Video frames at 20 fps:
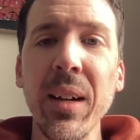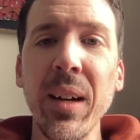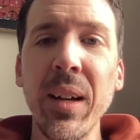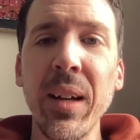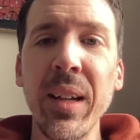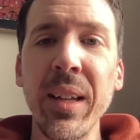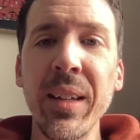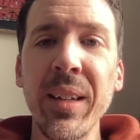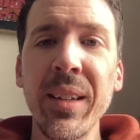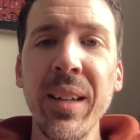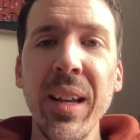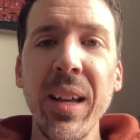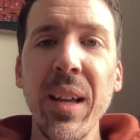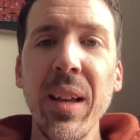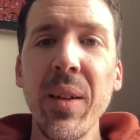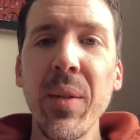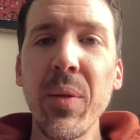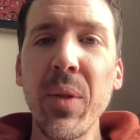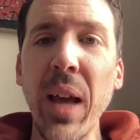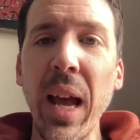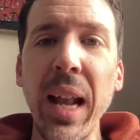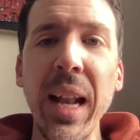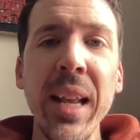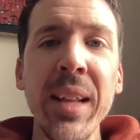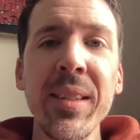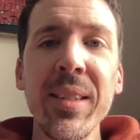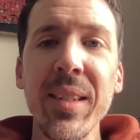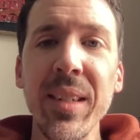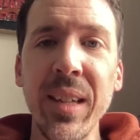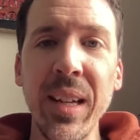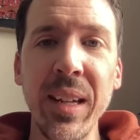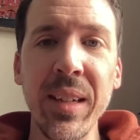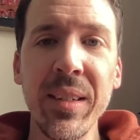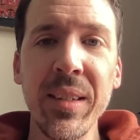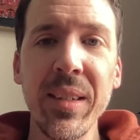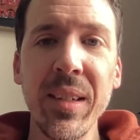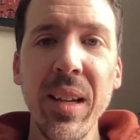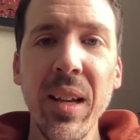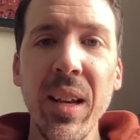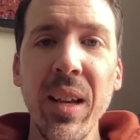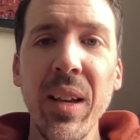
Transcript: on that incident,